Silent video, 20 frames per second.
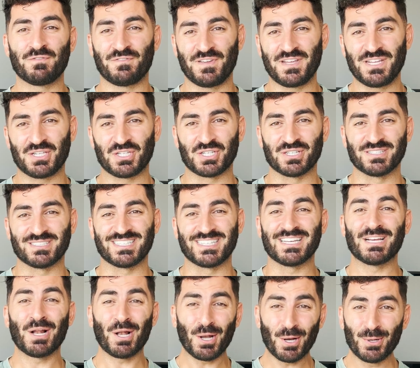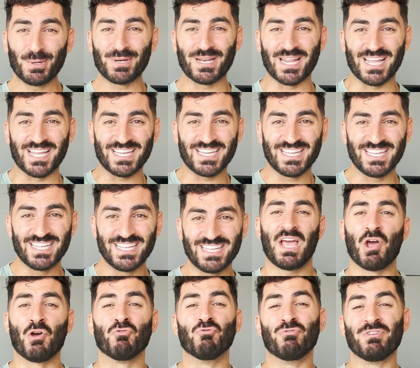features, including
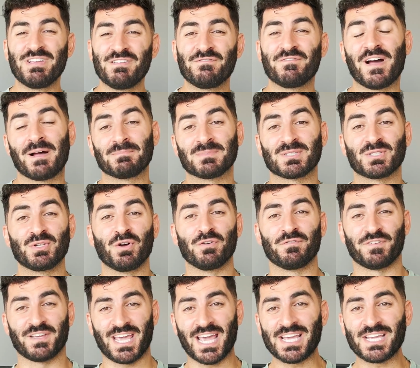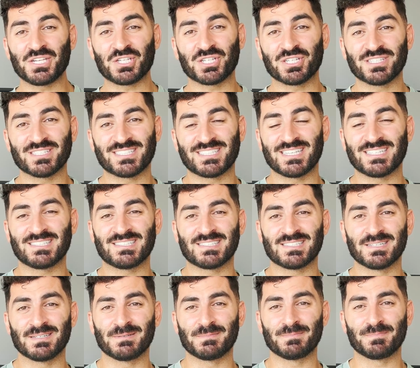a revamped notification
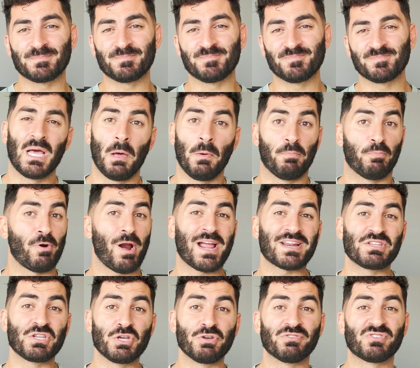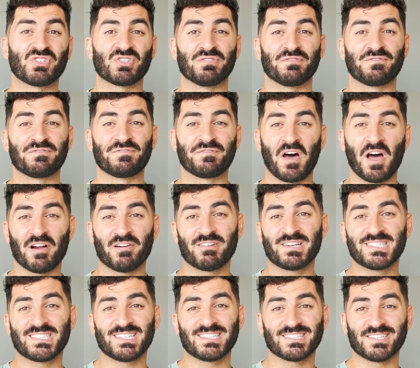system, a brand new
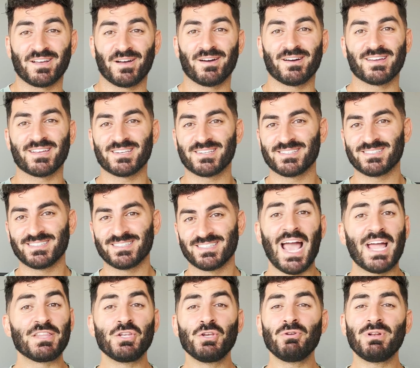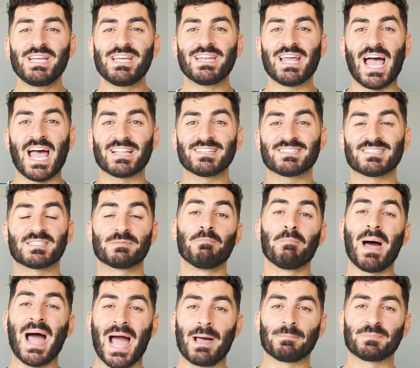Safari design, and newly enhanced
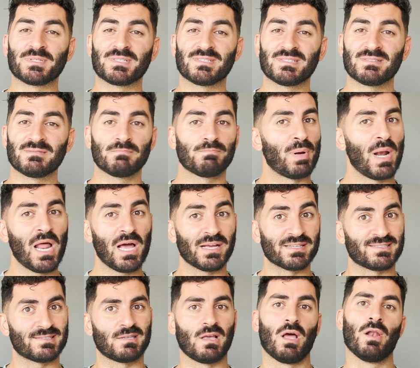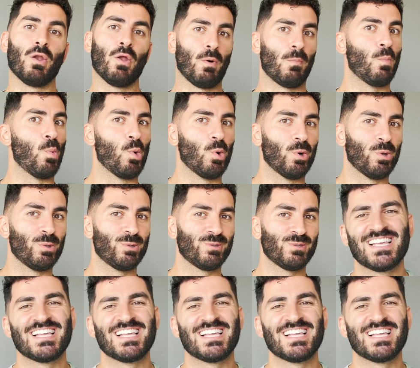maps, plus a lot more.